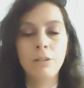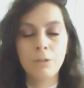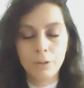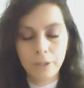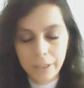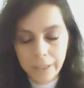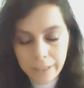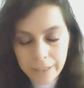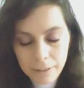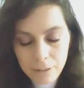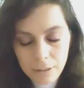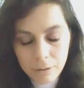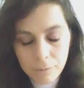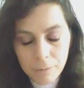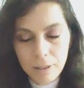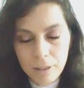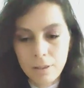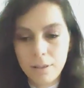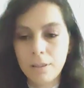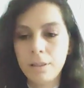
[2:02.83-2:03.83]
in your
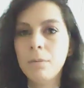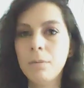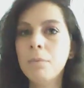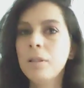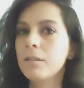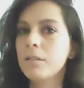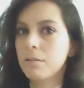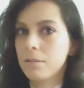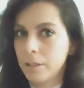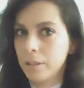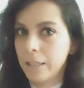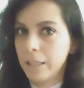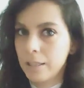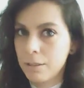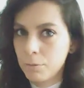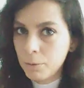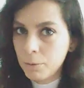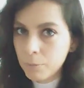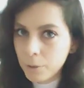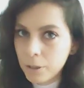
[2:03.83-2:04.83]
intimacy, because
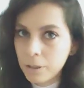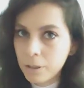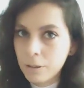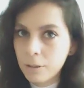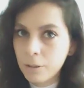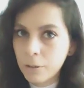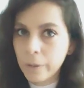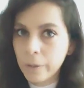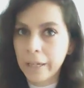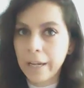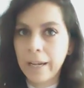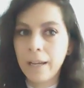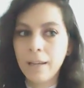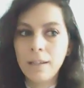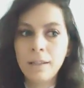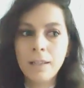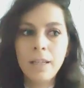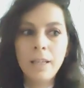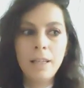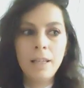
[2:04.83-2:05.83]
that's what we're going to look
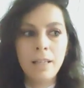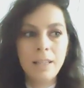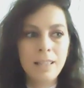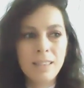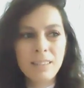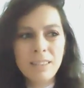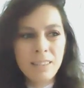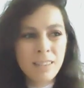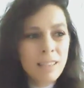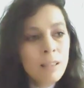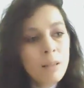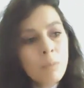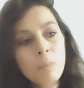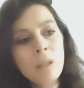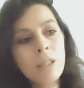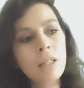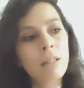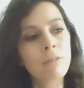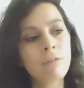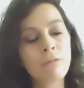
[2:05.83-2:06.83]
at, and a little
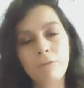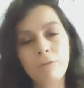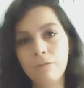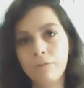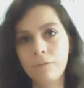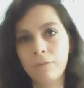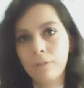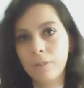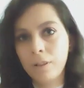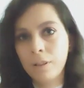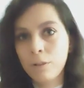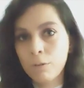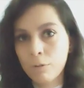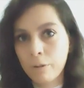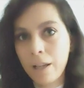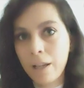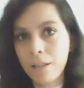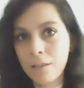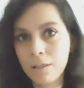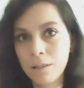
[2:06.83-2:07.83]
bit of the
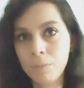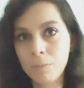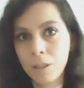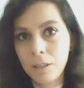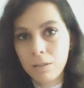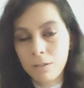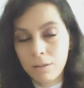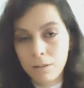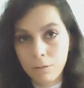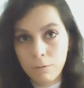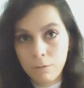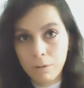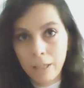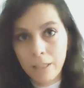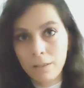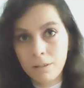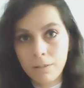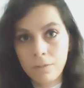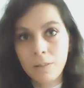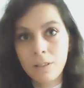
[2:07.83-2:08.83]
rest, because the
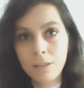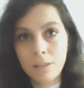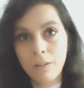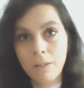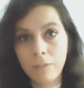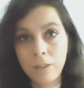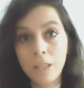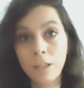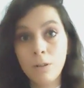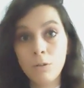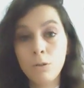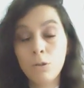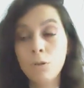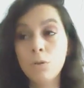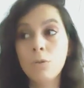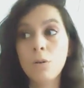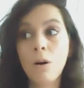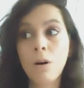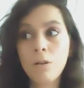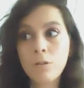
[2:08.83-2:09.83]
rest of the stuff that you
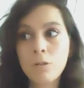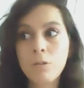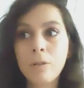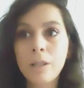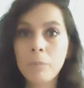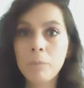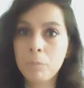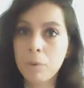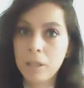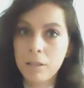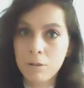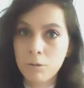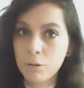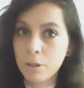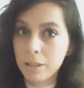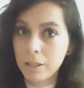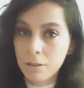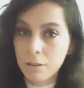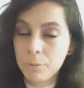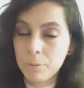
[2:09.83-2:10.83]
do also impacts
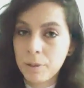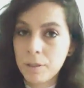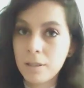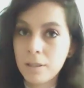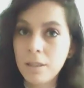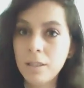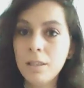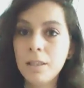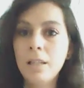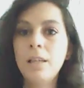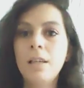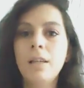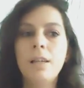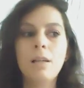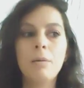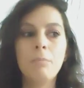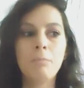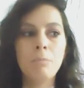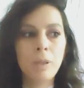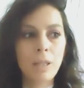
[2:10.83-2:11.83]
your intimacy,
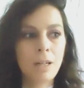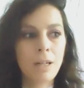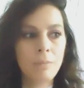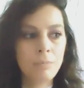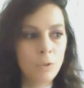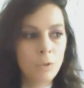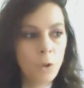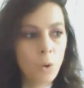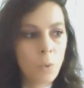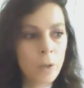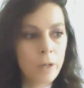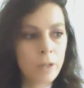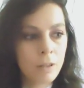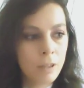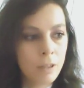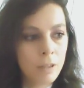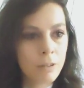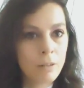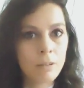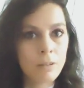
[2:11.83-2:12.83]
but I'm nowhere
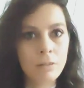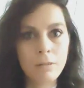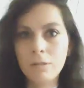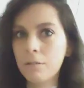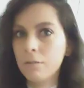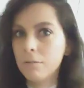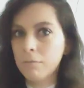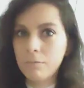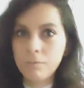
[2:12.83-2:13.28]
near,